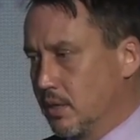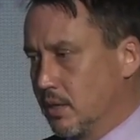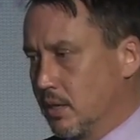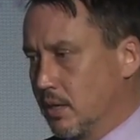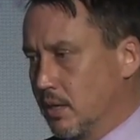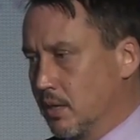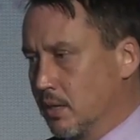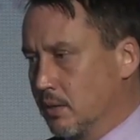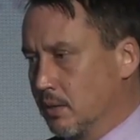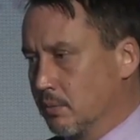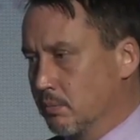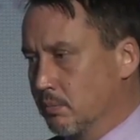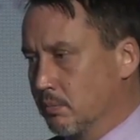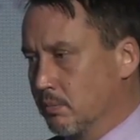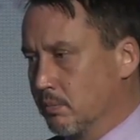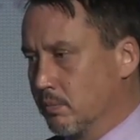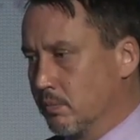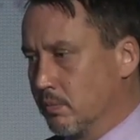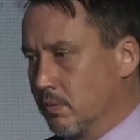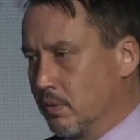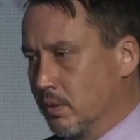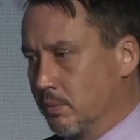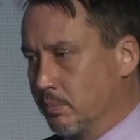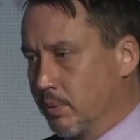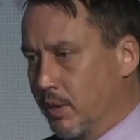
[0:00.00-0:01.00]

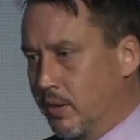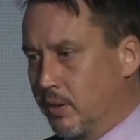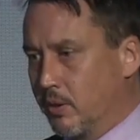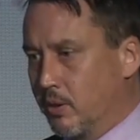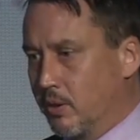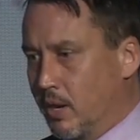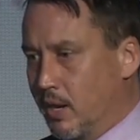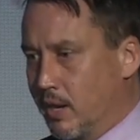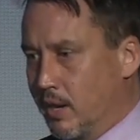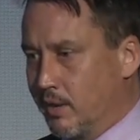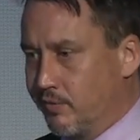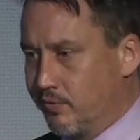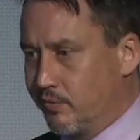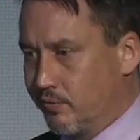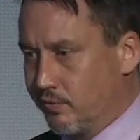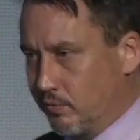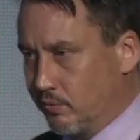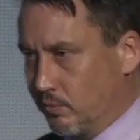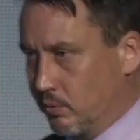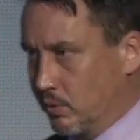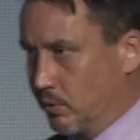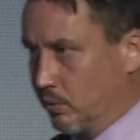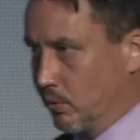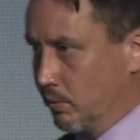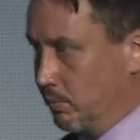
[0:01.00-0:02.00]
the better off
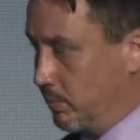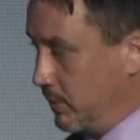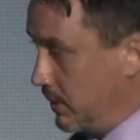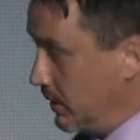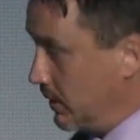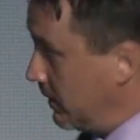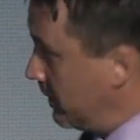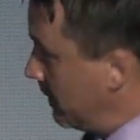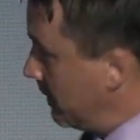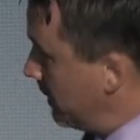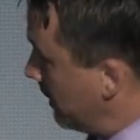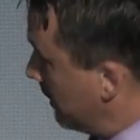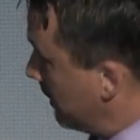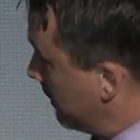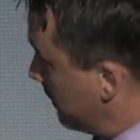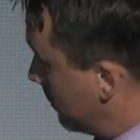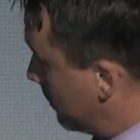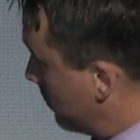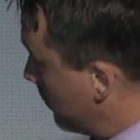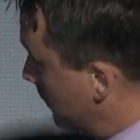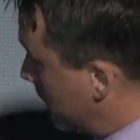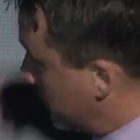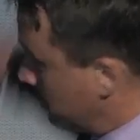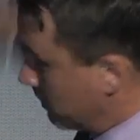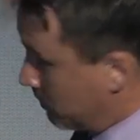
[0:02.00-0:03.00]
we will be, and the
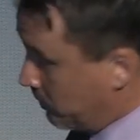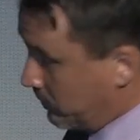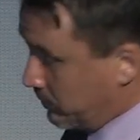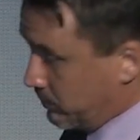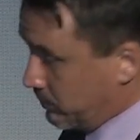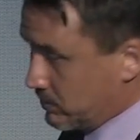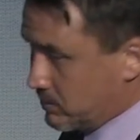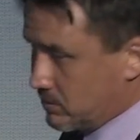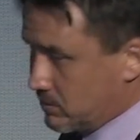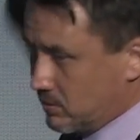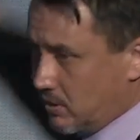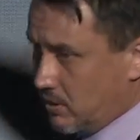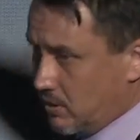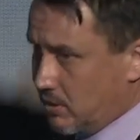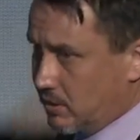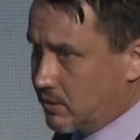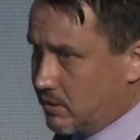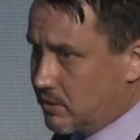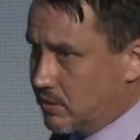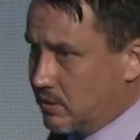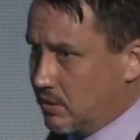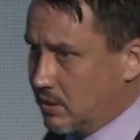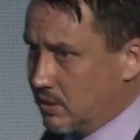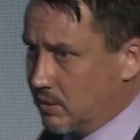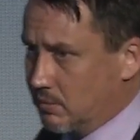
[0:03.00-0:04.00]
quicker we will start